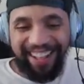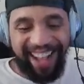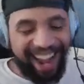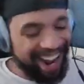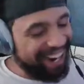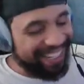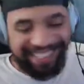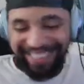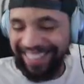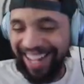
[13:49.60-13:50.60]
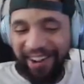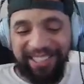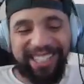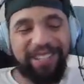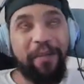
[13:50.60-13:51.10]
Hey, that was
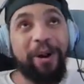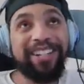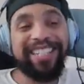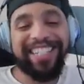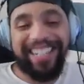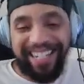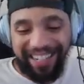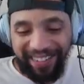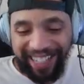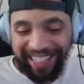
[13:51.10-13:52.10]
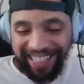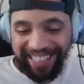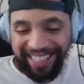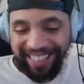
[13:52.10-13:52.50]
the smartest thing they could have done.